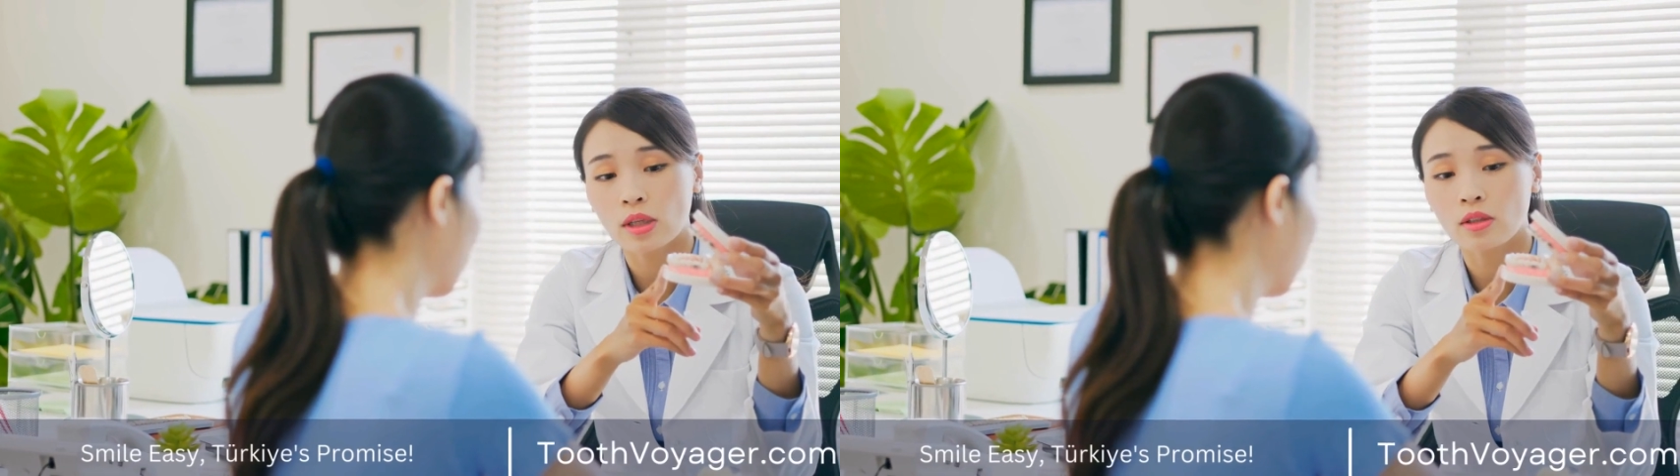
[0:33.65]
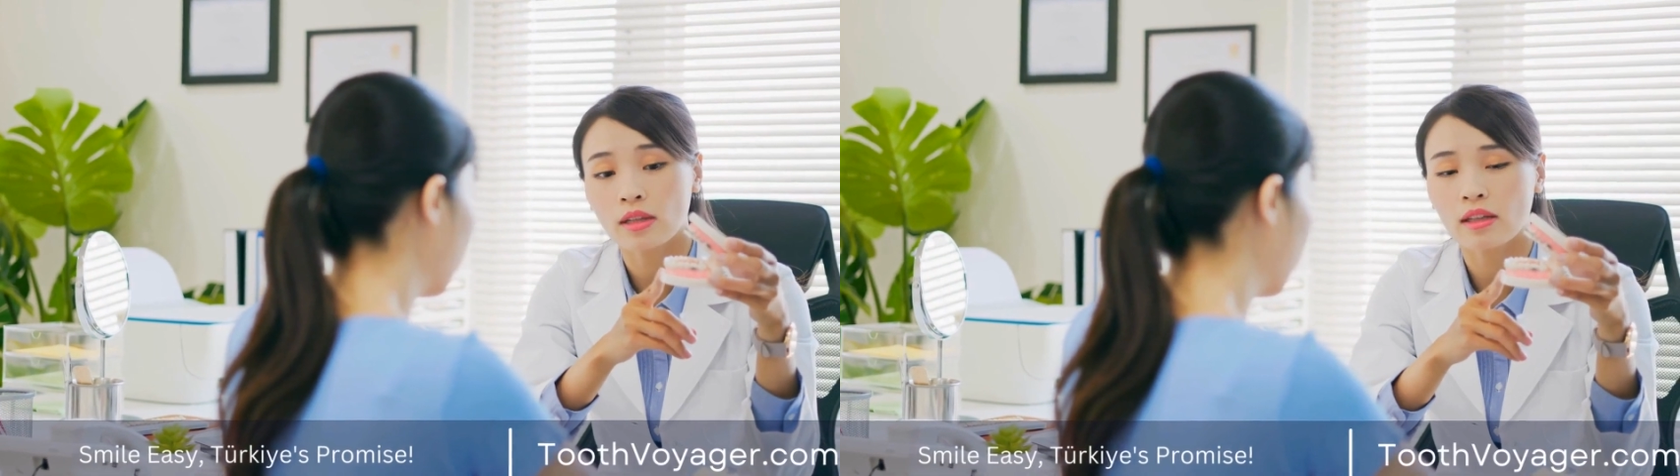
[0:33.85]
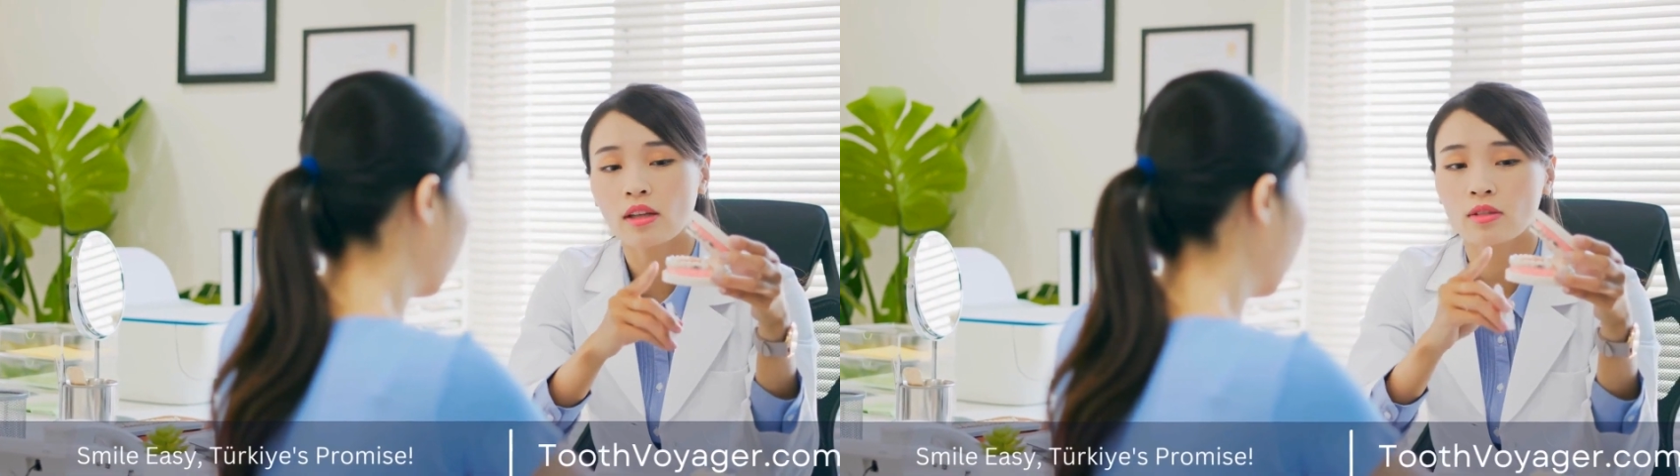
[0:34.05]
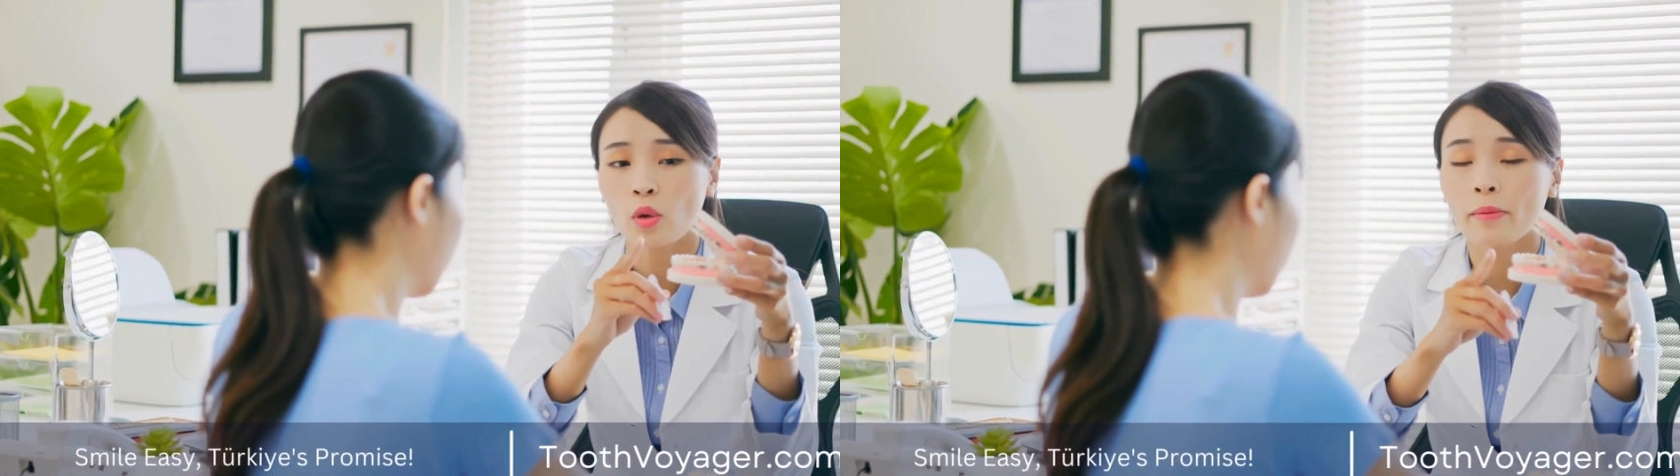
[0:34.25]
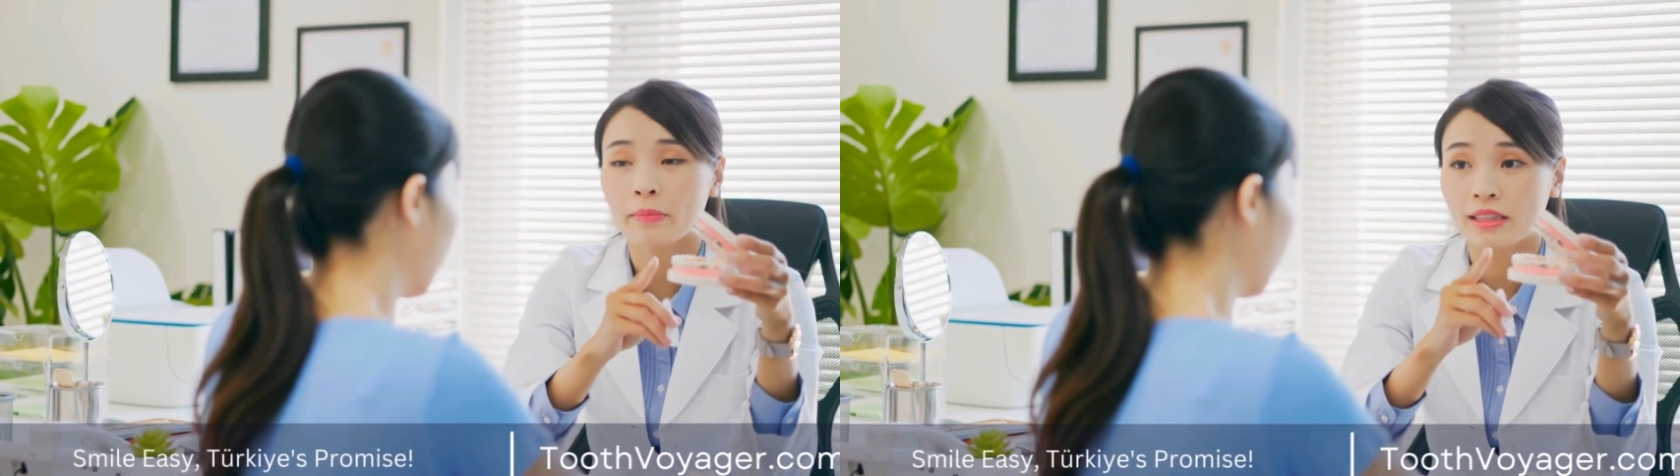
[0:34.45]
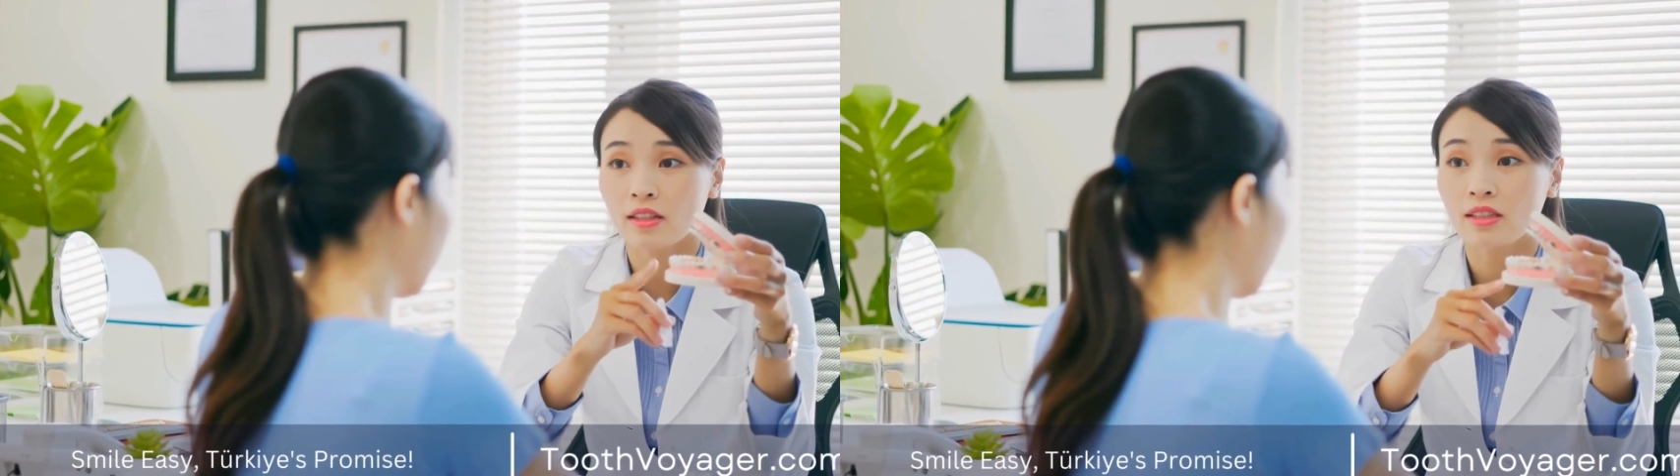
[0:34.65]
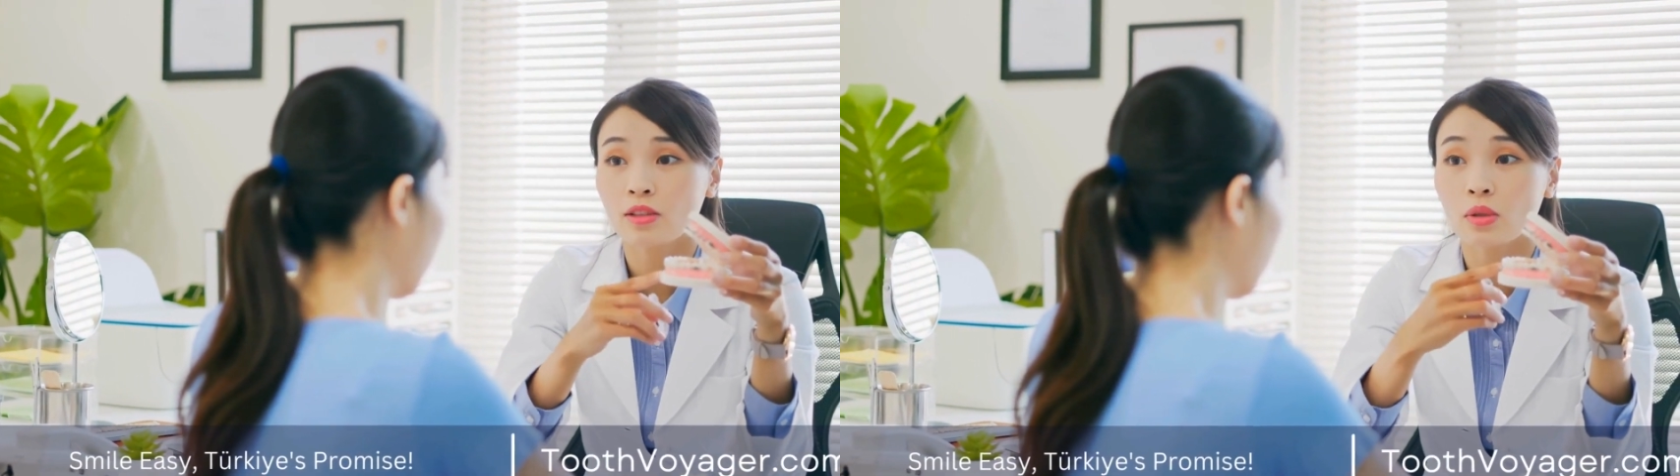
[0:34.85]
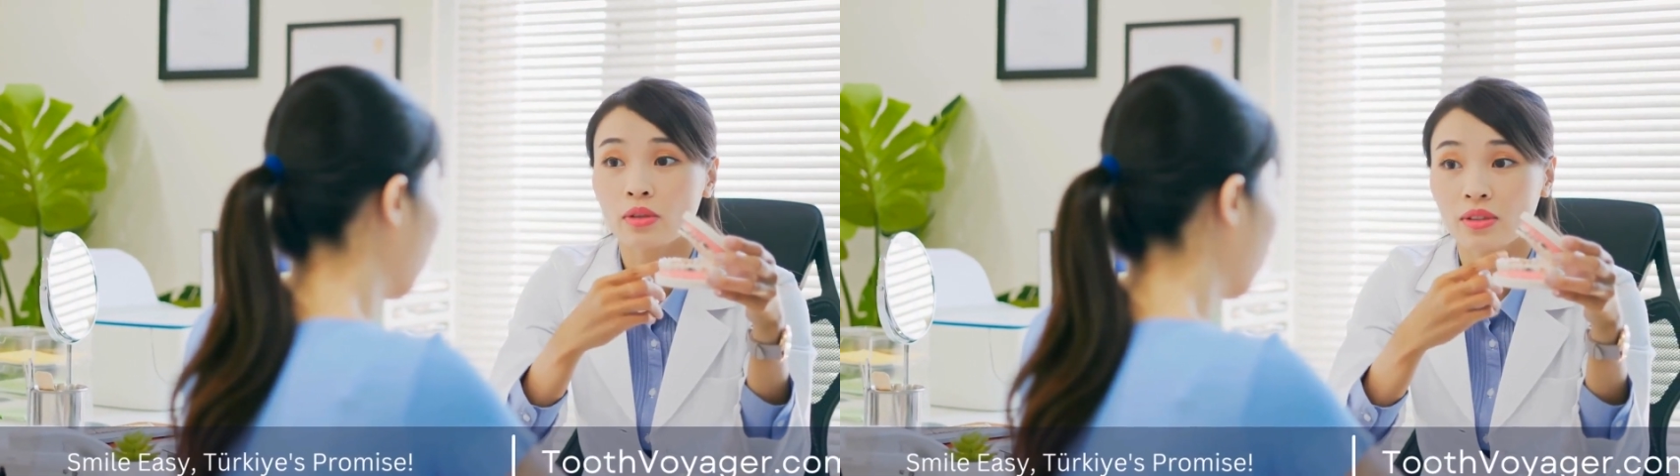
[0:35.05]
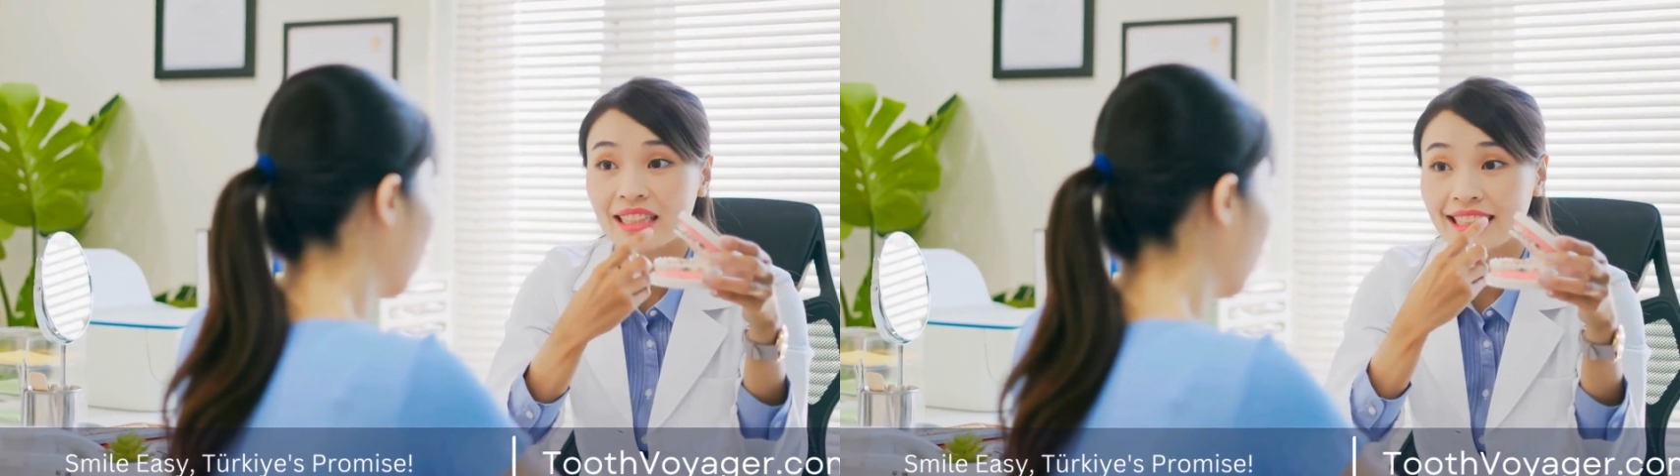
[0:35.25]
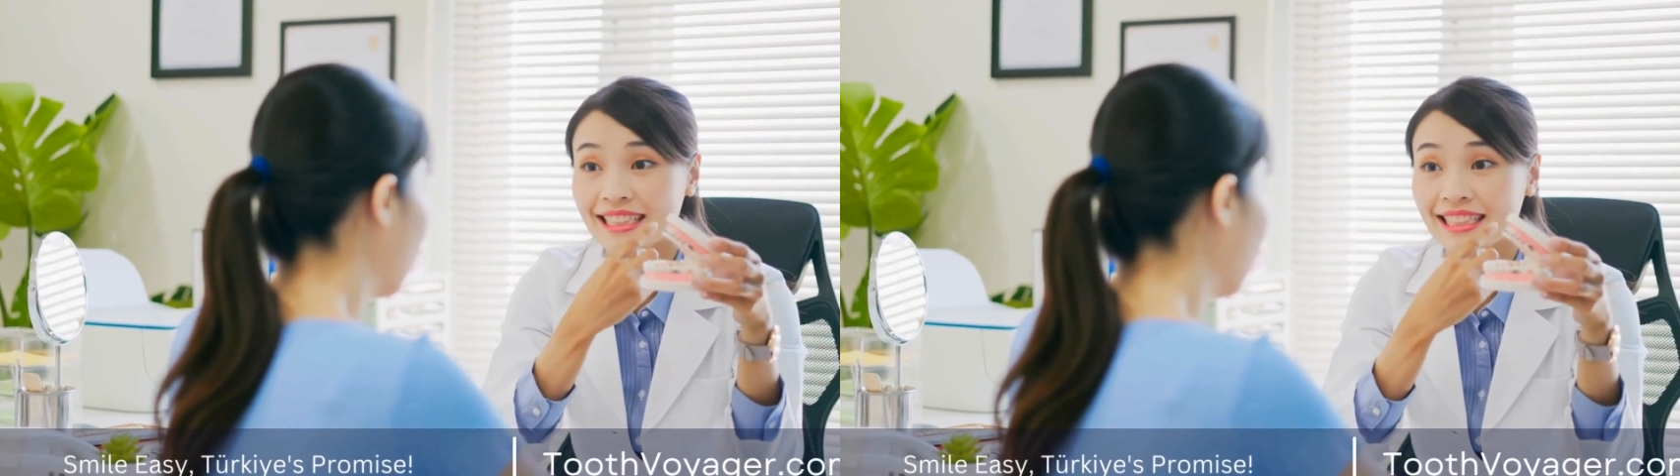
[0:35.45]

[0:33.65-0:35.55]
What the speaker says: the dentist removes the infected